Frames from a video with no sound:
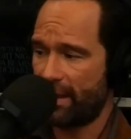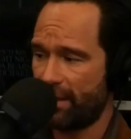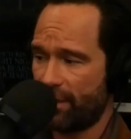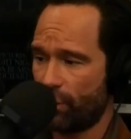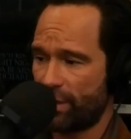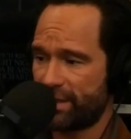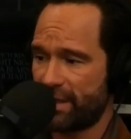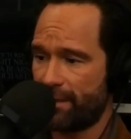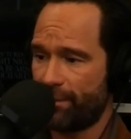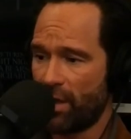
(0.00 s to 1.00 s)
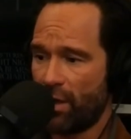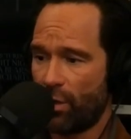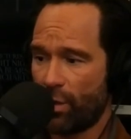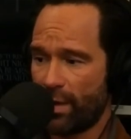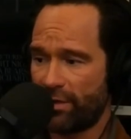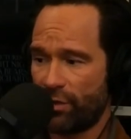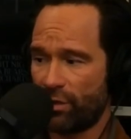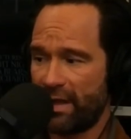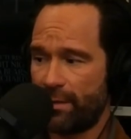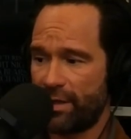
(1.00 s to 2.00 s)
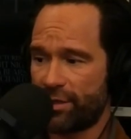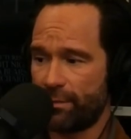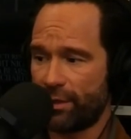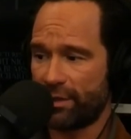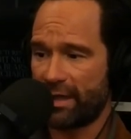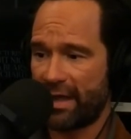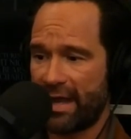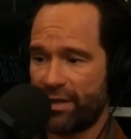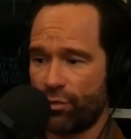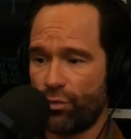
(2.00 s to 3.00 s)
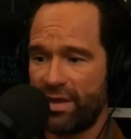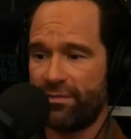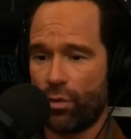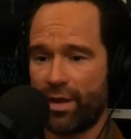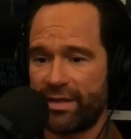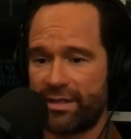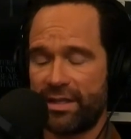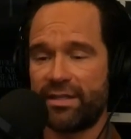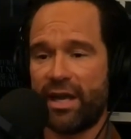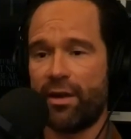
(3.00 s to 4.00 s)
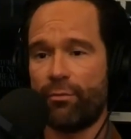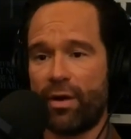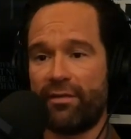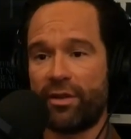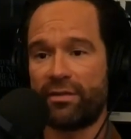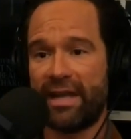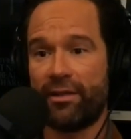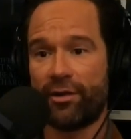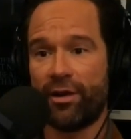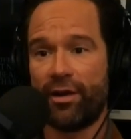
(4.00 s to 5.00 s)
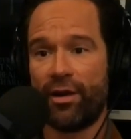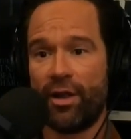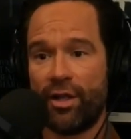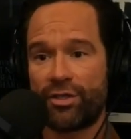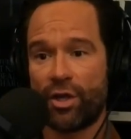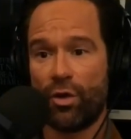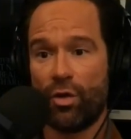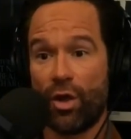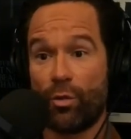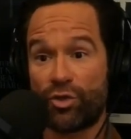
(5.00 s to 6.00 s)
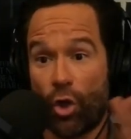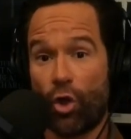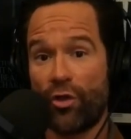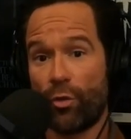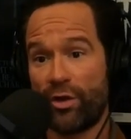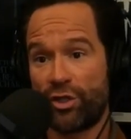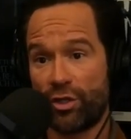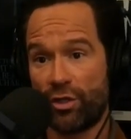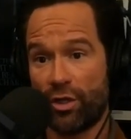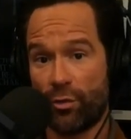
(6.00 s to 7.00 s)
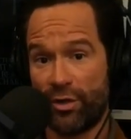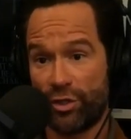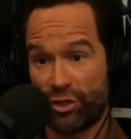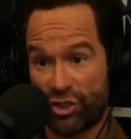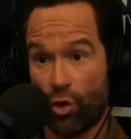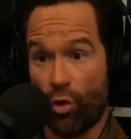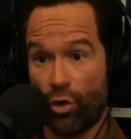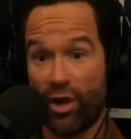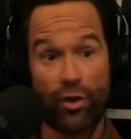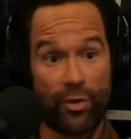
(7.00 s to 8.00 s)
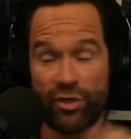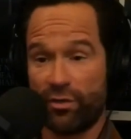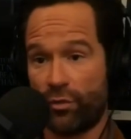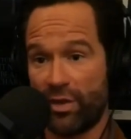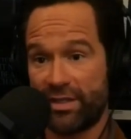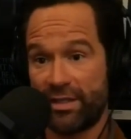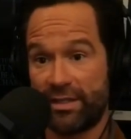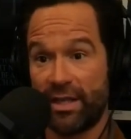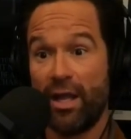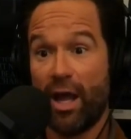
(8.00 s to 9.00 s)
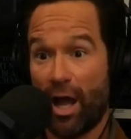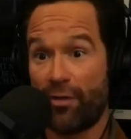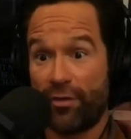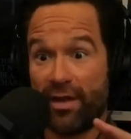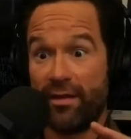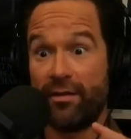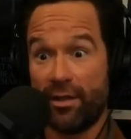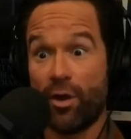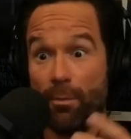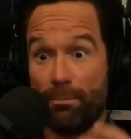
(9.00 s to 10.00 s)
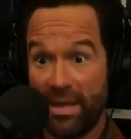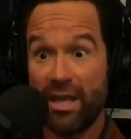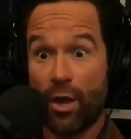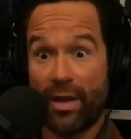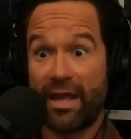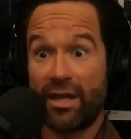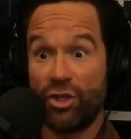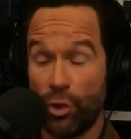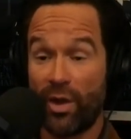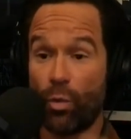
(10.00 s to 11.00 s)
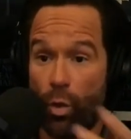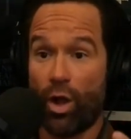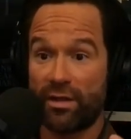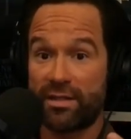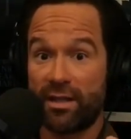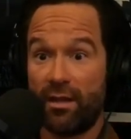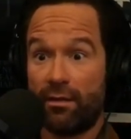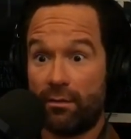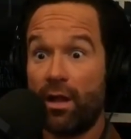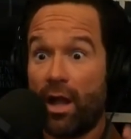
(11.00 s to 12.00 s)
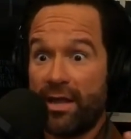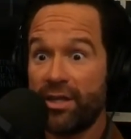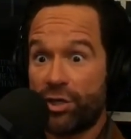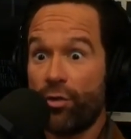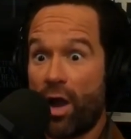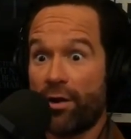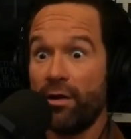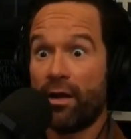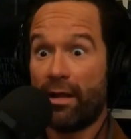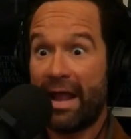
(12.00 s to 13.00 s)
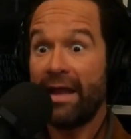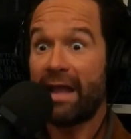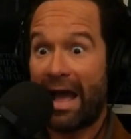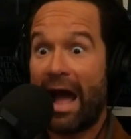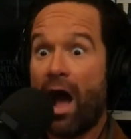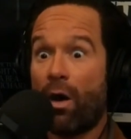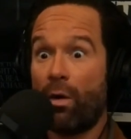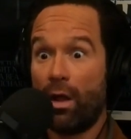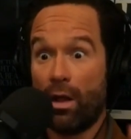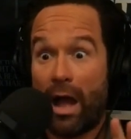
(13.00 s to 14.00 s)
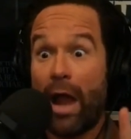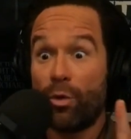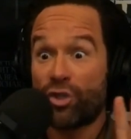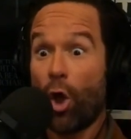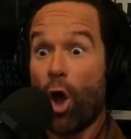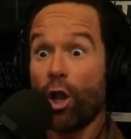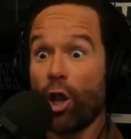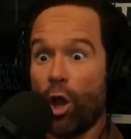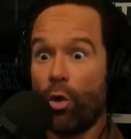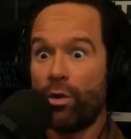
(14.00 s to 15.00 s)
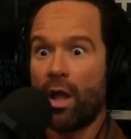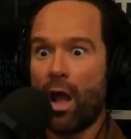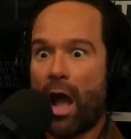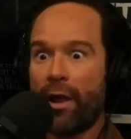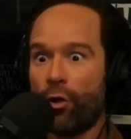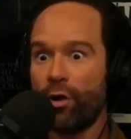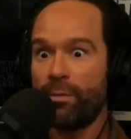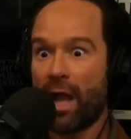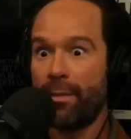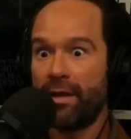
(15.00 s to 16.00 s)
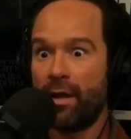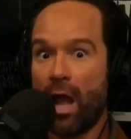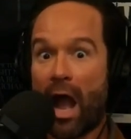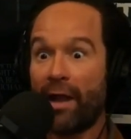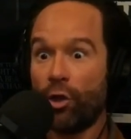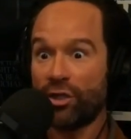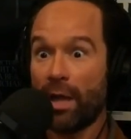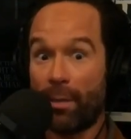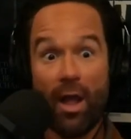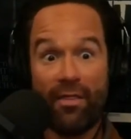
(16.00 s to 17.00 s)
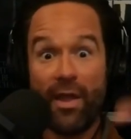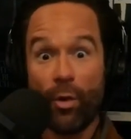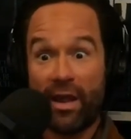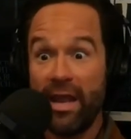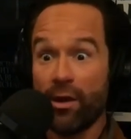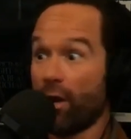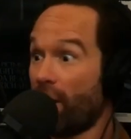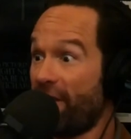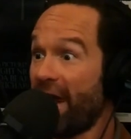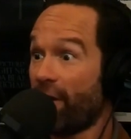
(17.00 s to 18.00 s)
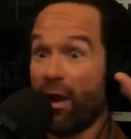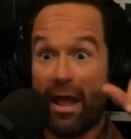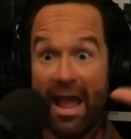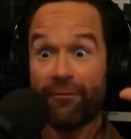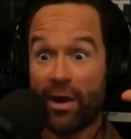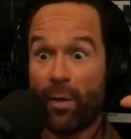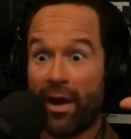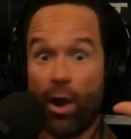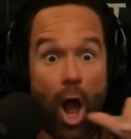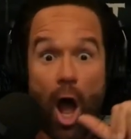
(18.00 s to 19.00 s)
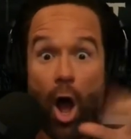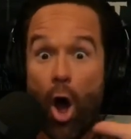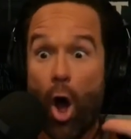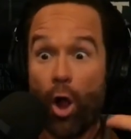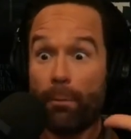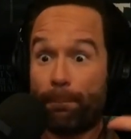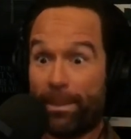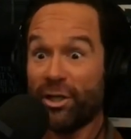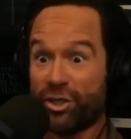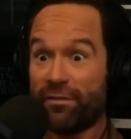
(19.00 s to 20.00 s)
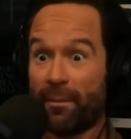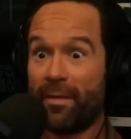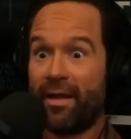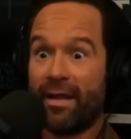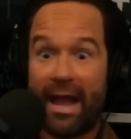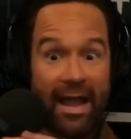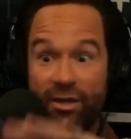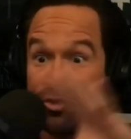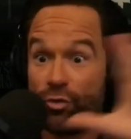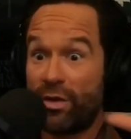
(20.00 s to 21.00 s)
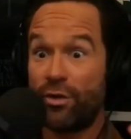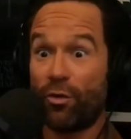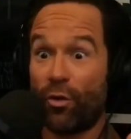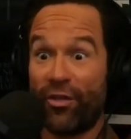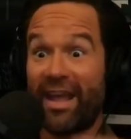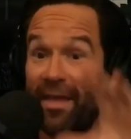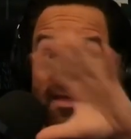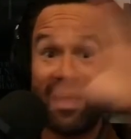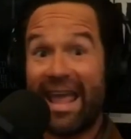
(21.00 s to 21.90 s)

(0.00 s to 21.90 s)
it was we went to the old animation building, and I had to revoice the entire Brave Little Taylor. So it was all the original score and original voices, other than me going in and doing waltz. Ah, yes, Your Honor, and how? I was all alone. I heard them coming. I looked up. They were here, there, everywhere. A whole bunch of them. Yeah, I had to redo the whole thing. And then